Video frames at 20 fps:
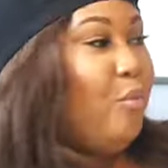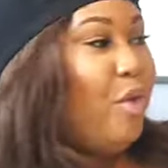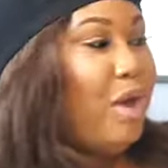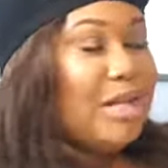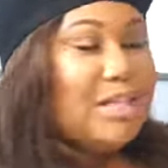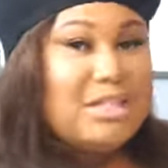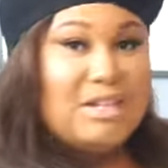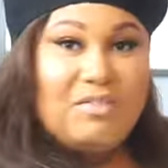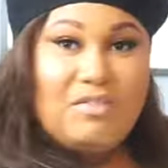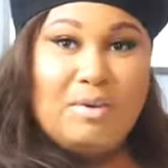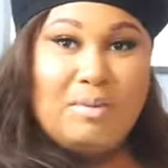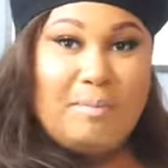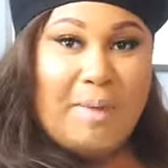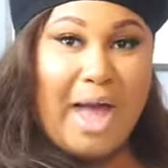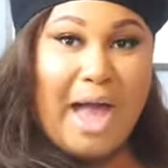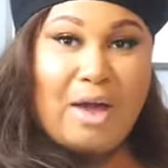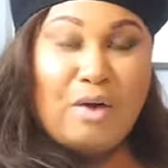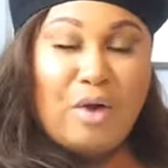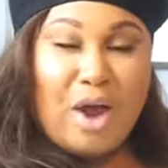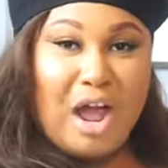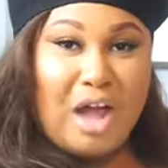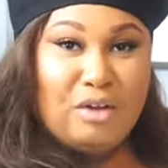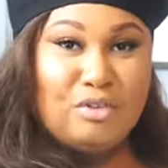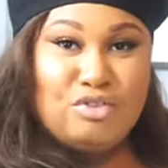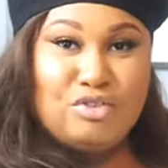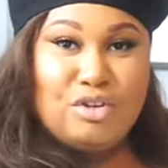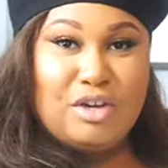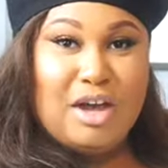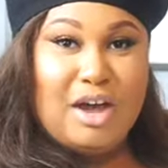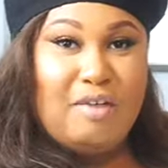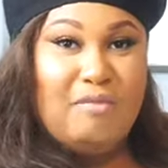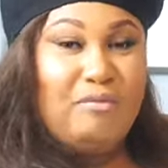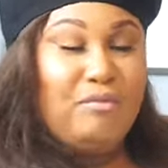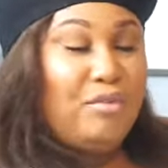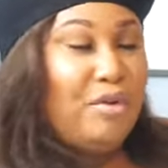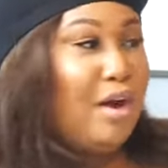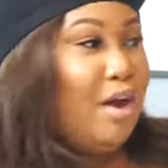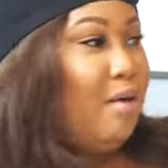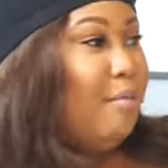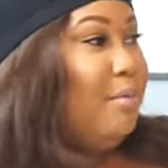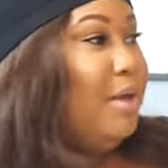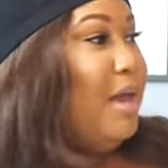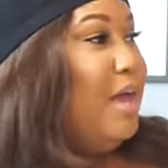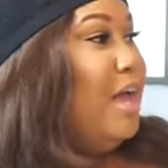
what different backgrounds you come from,